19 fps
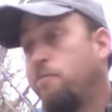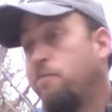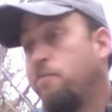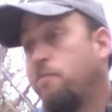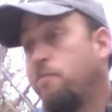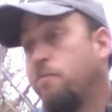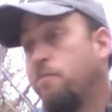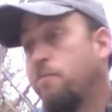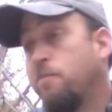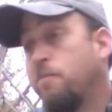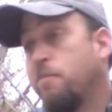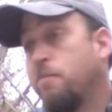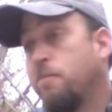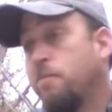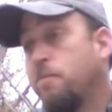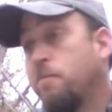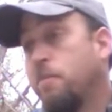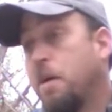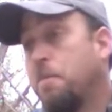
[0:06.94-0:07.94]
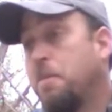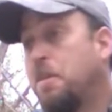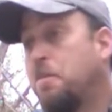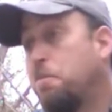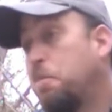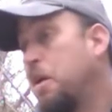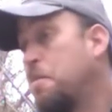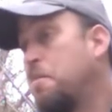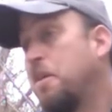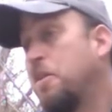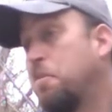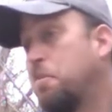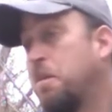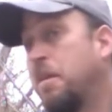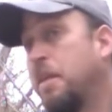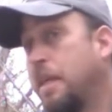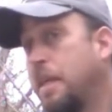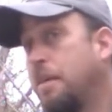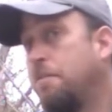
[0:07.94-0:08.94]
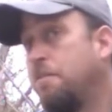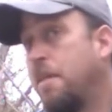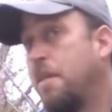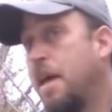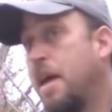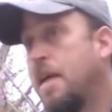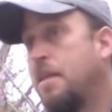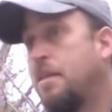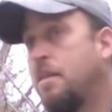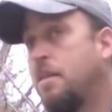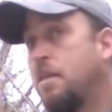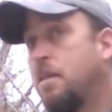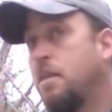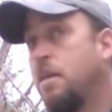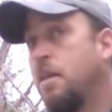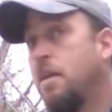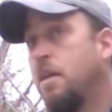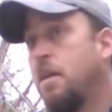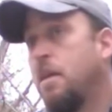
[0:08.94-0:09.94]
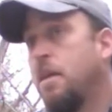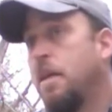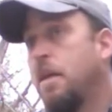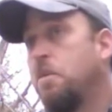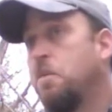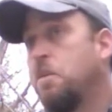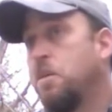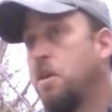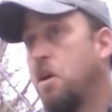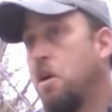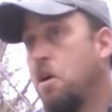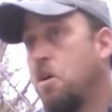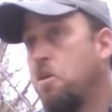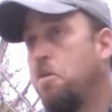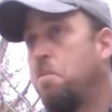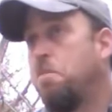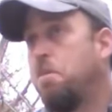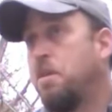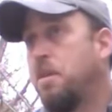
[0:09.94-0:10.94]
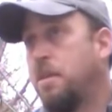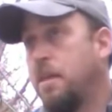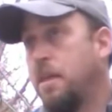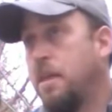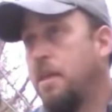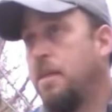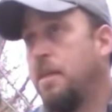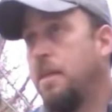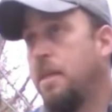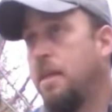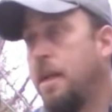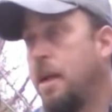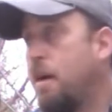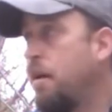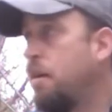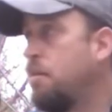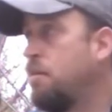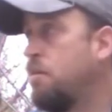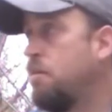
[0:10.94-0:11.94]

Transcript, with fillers: I just pretty much believe that it was 100% inerrant.